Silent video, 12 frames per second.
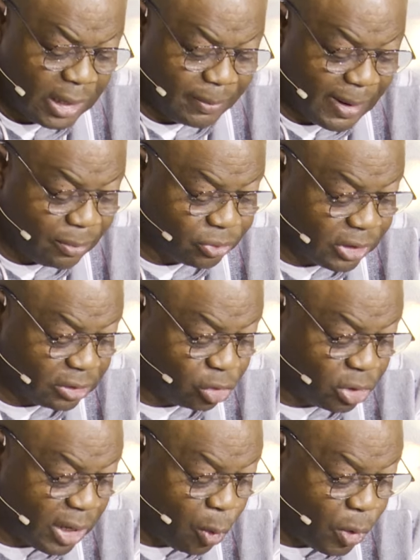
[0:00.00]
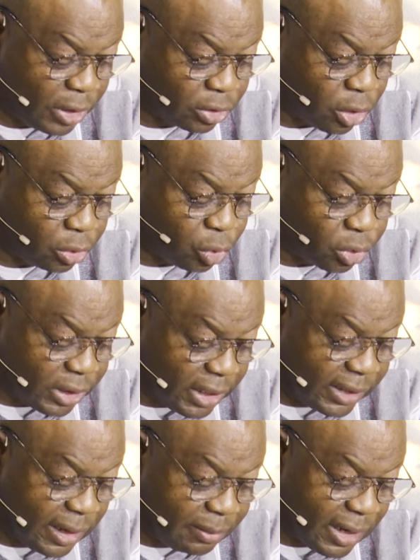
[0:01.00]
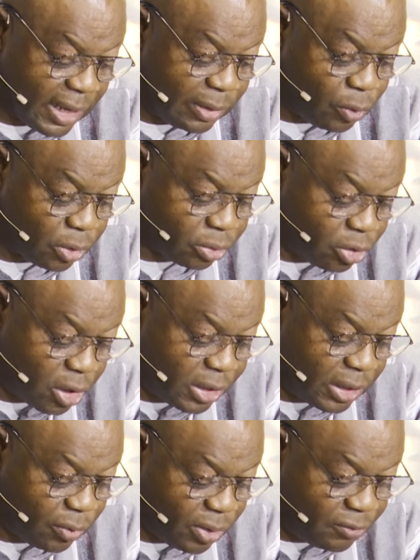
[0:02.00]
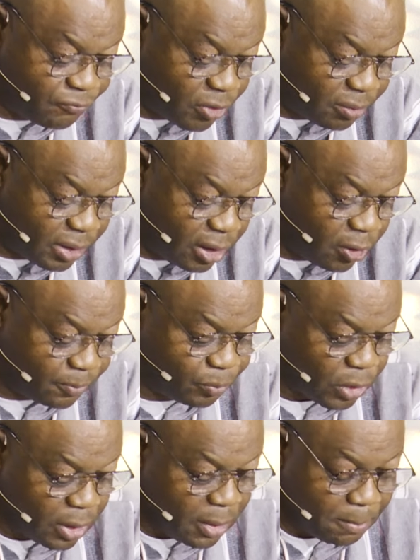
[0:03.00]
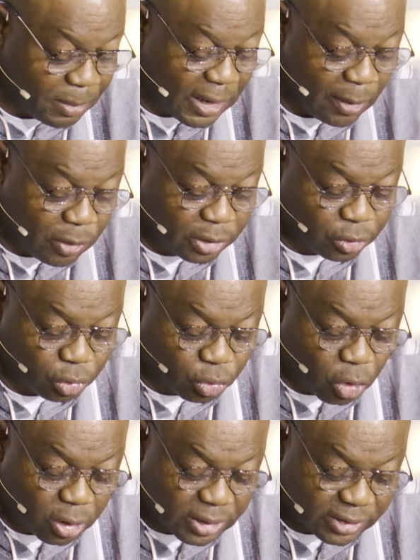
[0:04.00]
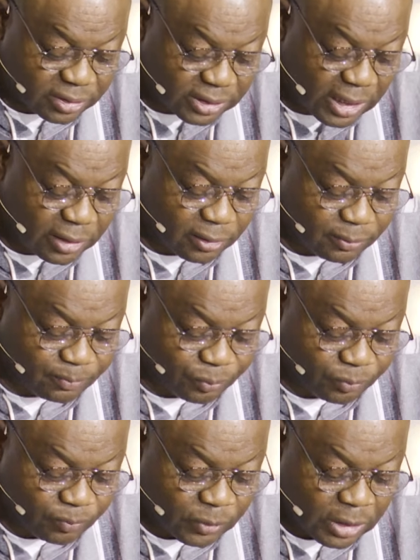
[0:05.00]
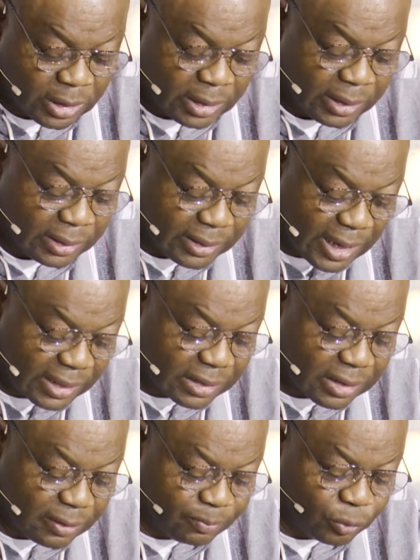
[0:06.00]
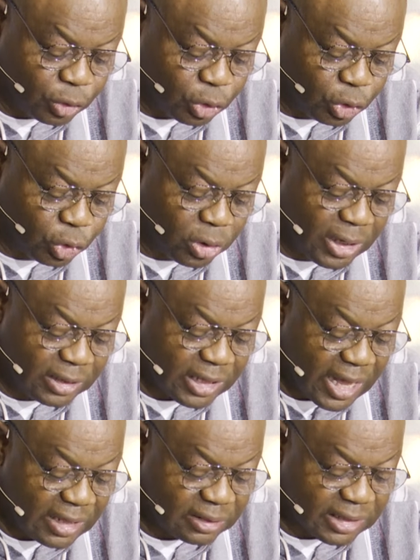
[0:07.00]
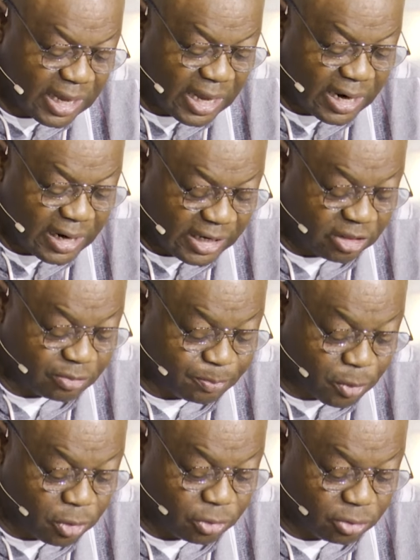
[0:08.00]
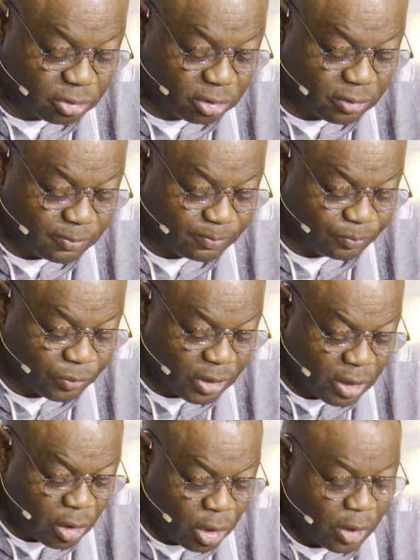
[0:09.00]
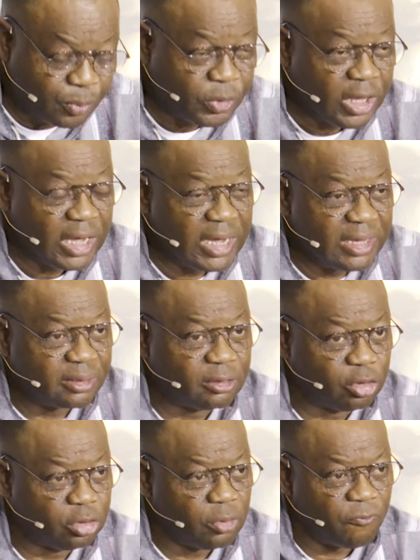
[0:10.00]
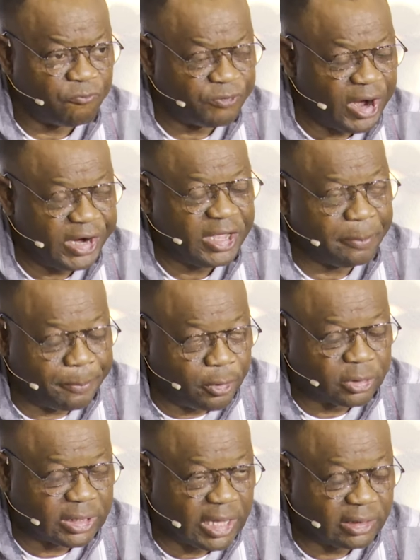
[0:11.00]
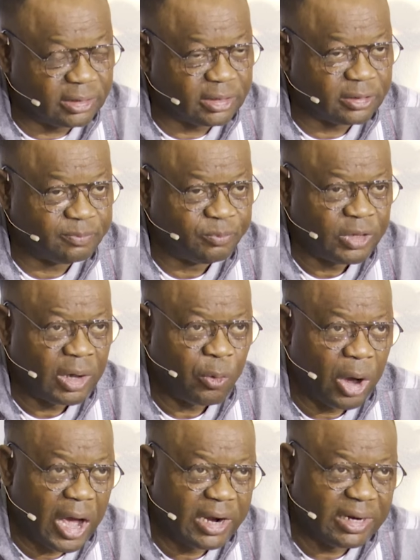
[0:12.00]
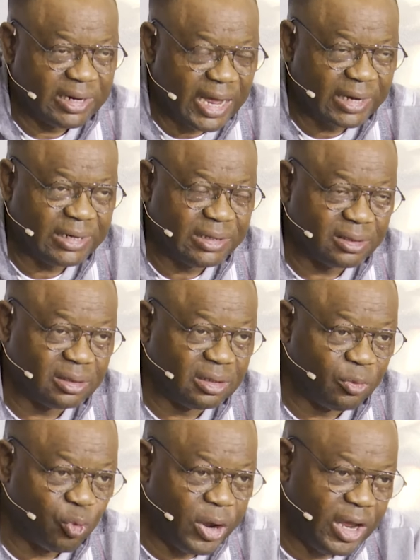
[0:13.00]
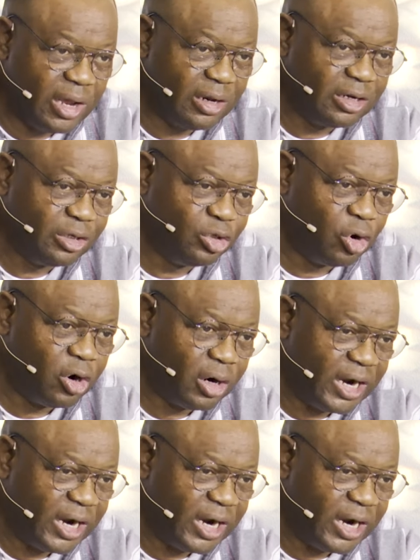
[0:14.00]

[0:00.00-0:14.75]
The Bible says Jonah went on to tell them that he was running away from the Lord. But I want you to understand that Jonah's answer and response is very important, and that is the way your